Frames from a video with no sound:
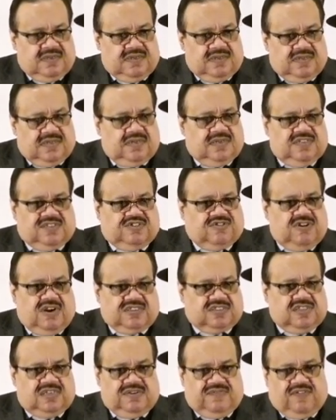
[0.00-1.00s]
The
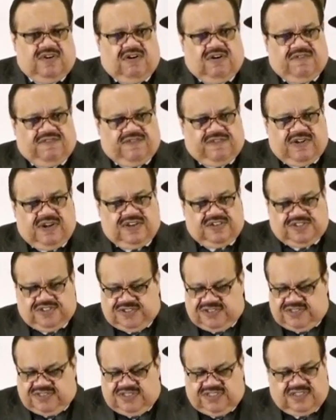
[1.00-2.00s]
destruction of all
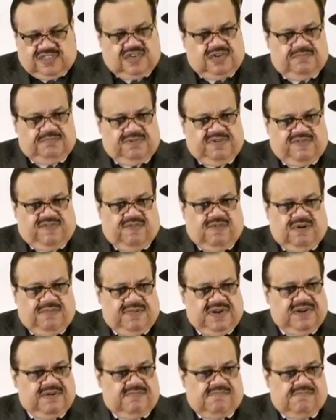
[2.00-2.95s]
flesh is come before me.